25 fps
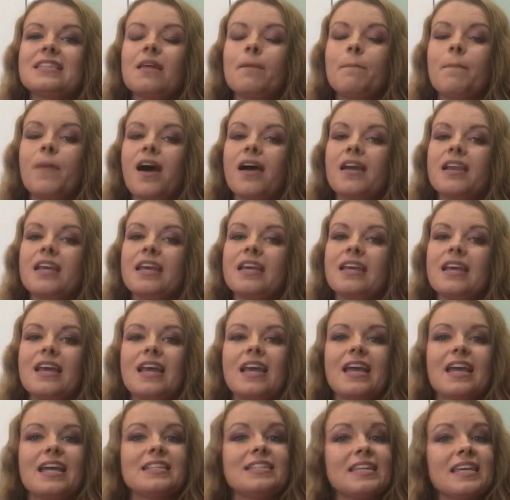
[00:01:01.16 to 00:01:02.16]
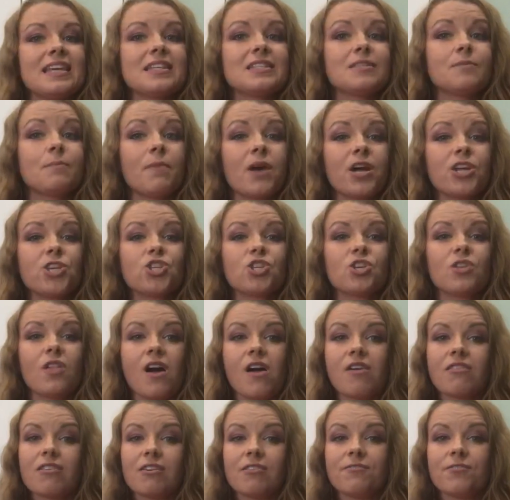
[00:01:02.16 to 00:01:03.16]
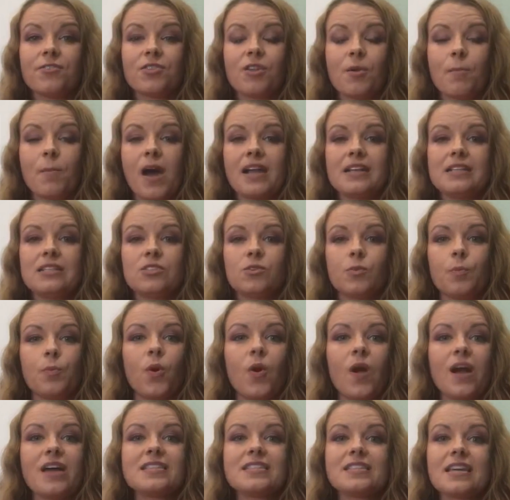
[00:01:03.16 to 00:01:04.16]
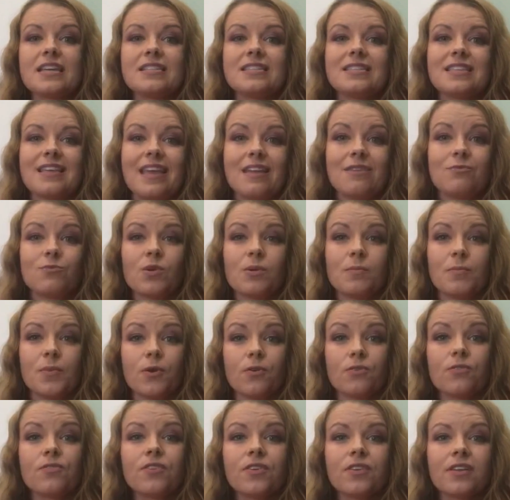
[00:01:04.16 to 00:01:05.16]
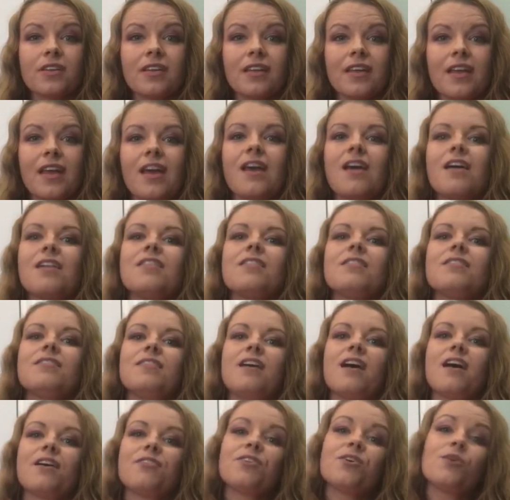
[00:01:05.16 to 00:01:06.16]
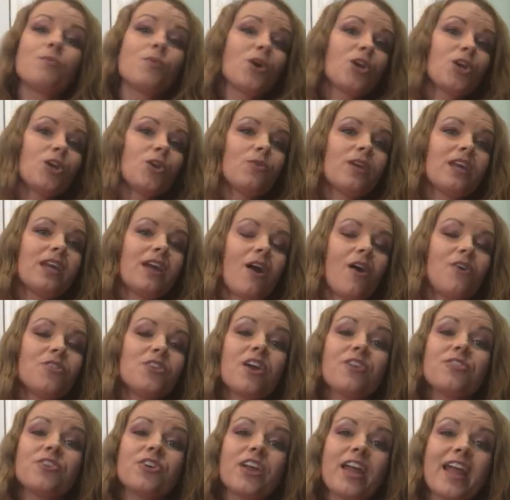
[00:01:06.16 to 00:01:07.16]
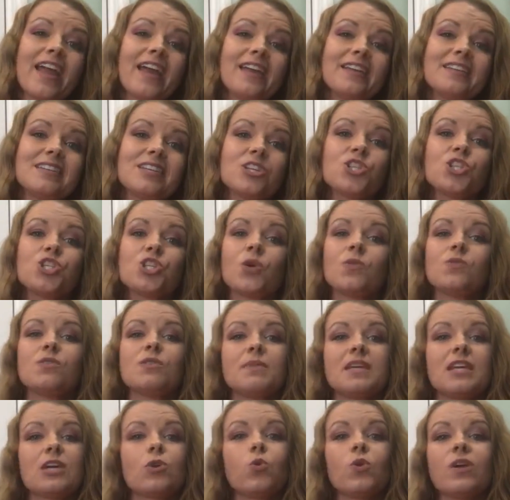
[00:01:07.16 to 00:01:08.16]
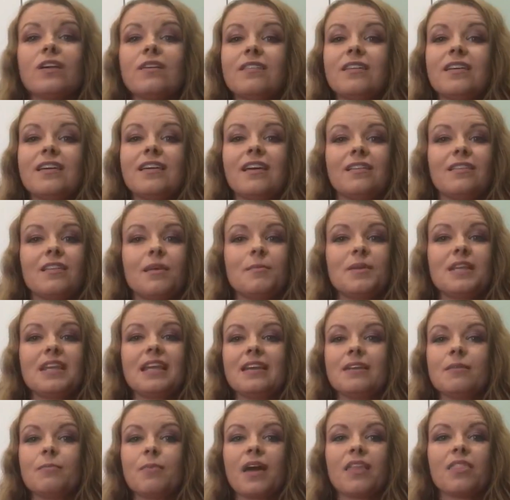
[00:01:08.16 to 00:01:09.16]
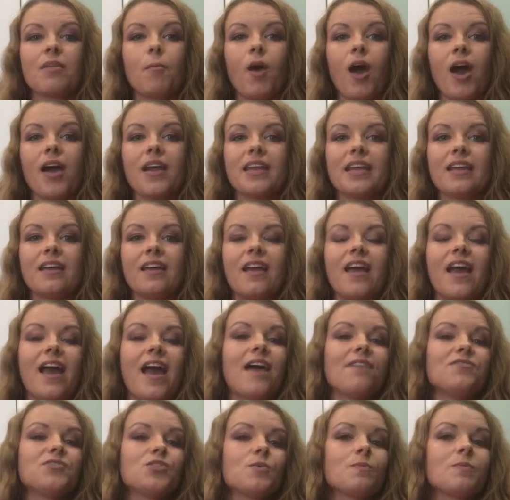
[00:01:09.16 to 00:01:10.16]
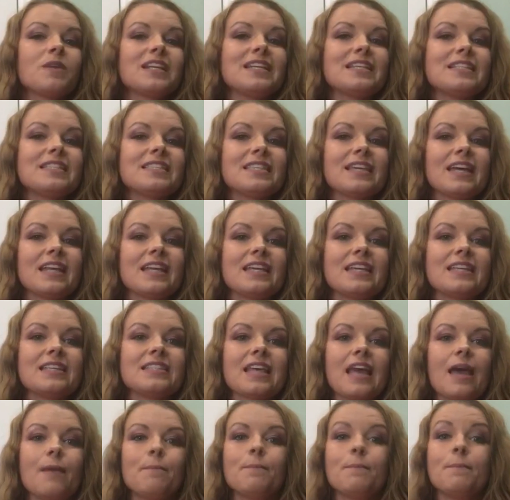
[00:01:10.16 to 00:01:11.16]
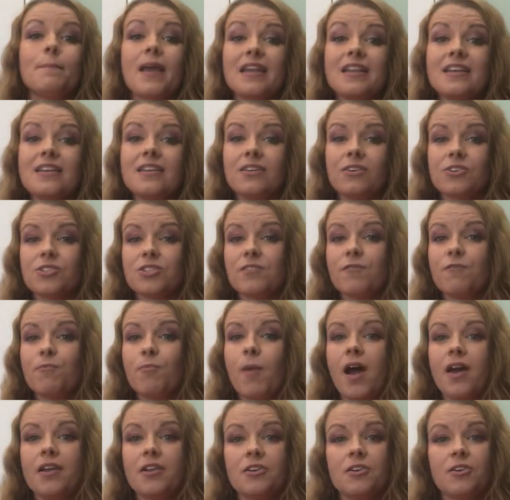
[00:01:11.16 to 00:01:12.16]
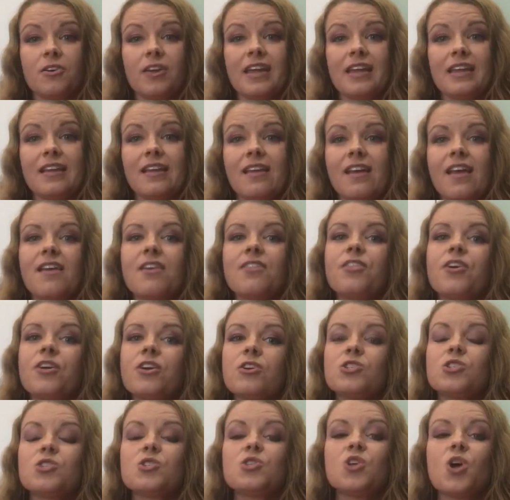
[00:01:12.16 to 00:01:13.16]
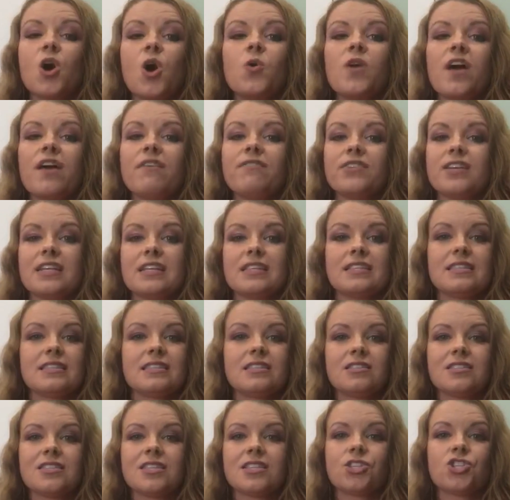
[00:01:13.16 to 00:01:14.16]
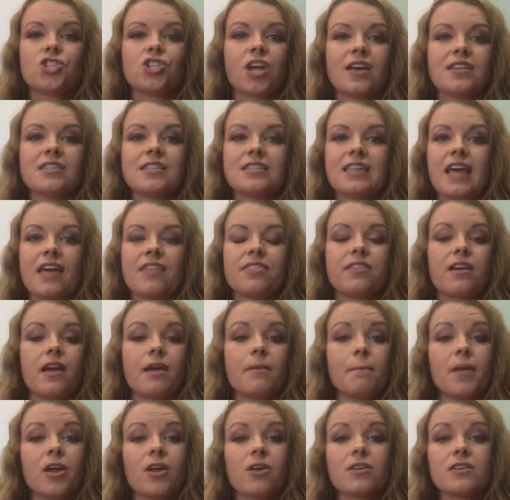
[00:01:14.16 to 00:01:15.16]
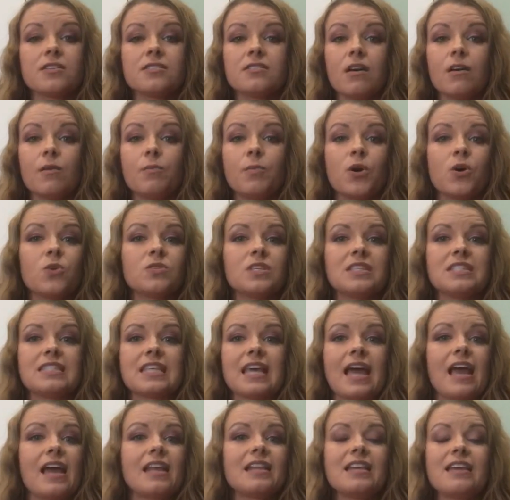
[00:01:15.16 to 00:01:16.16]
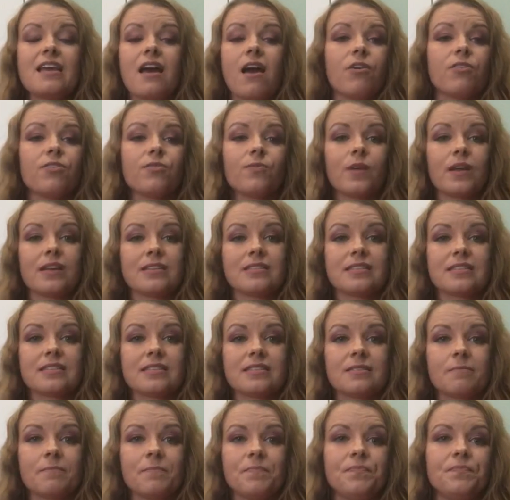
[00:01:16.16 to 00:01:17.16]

in the body and takes much longer for the body to process and remove. Ethylmercury, on the other hand, is shown to be quickly eliminated by the body. After many studies and many years of monitoring, there's no evidence to suggest that thimerosal poses any health risks.